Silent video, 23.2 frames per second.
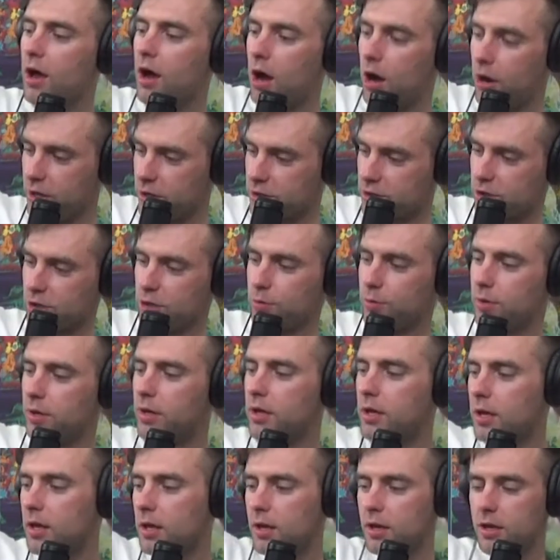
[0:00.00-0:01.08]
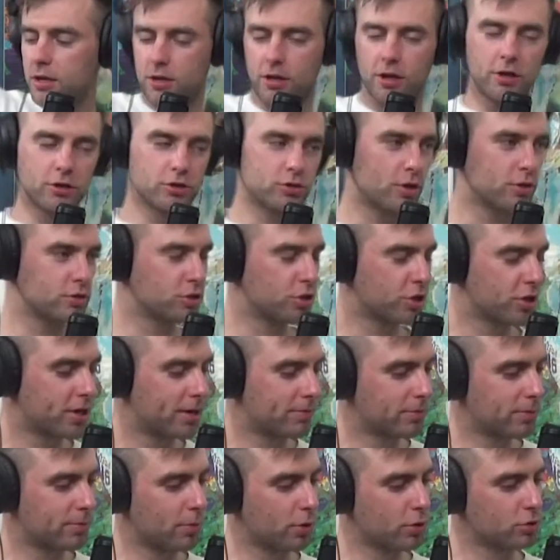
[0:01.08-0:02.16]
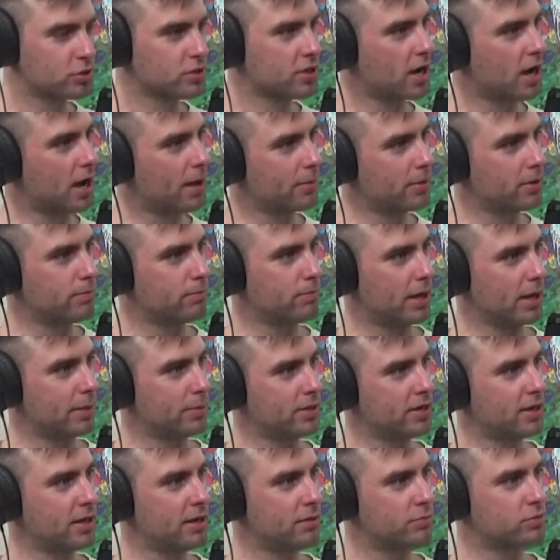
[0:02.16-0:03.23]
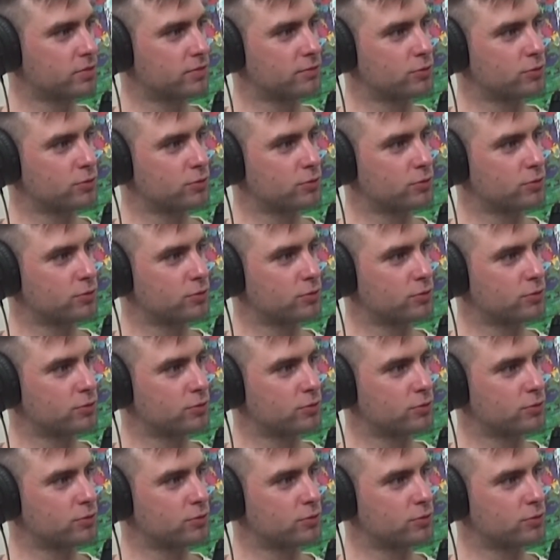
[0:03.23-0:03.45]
Oh, here's a good one. Yo, so I was looking up the most common baby names of